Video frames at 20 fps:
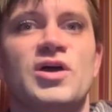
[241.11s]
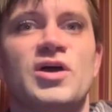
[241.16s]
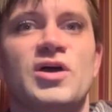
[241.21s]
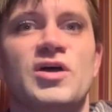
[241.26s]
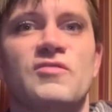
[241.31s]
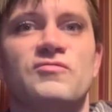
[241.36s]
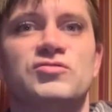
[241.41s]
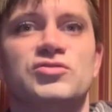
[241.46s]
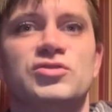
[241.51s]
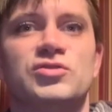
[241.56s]

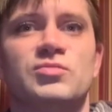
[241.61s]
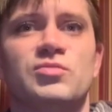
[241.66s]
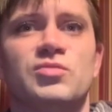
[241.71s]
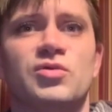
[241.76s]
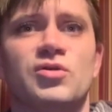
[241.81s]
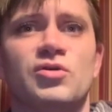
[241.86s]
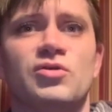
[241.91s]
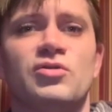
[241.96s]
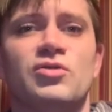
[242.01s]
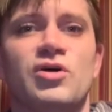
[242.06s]
after the
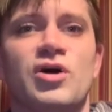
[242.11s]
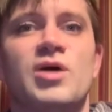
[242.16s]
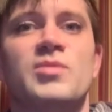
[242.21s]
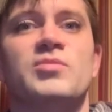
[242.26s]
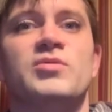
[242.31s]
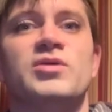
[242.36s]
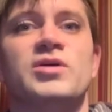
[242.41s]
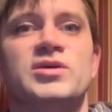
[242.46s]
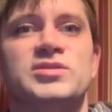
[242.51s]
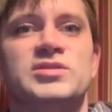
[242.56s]
Pearl
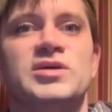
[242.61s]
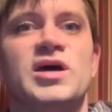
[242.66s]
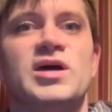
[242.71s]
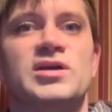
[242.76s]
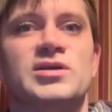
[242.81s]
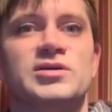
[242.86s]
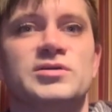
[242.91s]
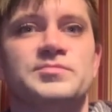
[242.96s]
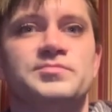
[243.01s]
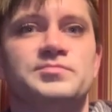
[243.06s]
Harbor
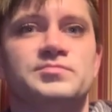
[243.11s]
attack.